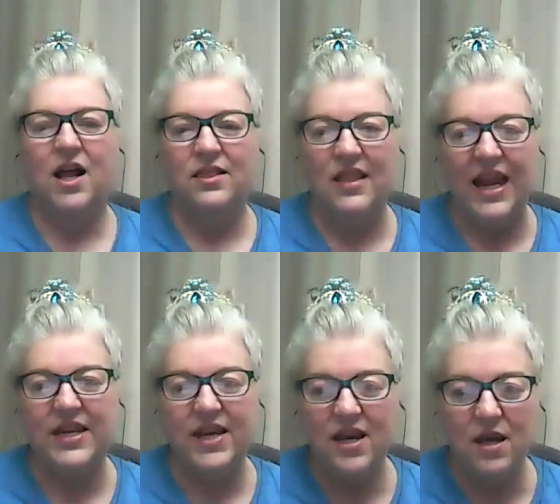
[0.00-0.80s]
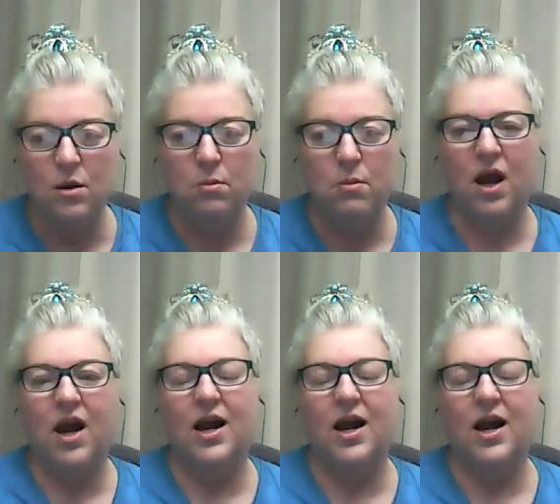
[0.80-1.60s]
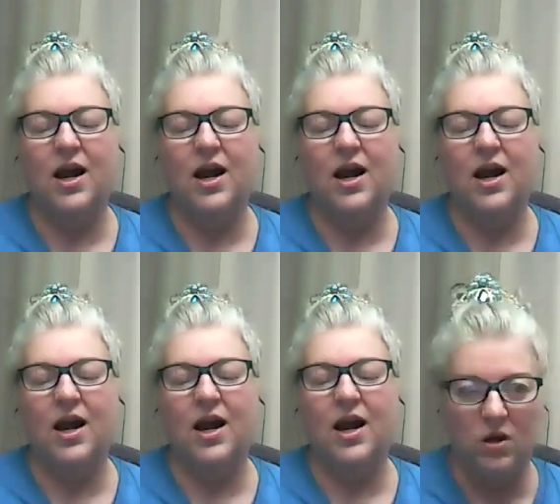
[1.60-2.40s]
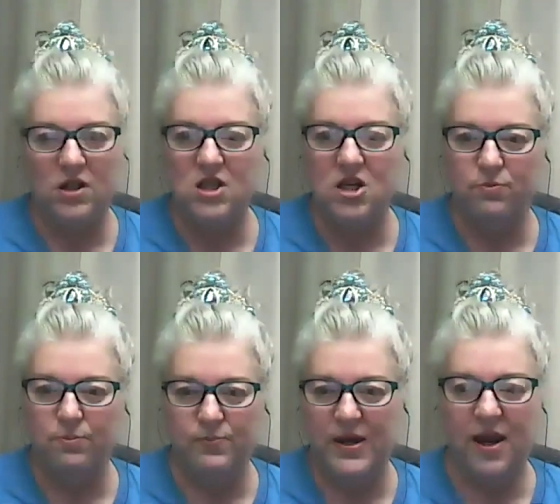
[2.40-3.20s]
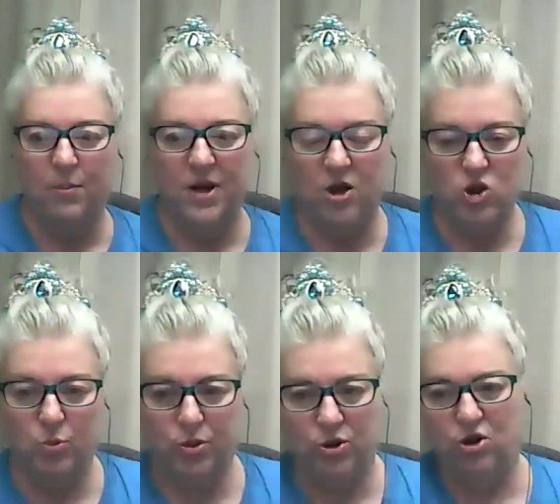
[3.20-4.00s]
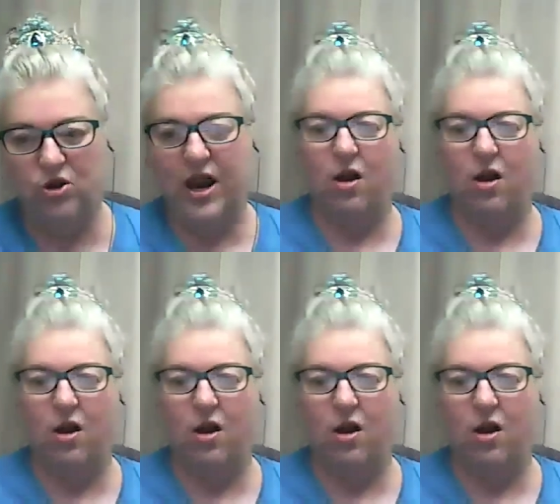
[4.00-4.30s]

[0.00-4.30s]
like him, I really want to become an entrepreneur now.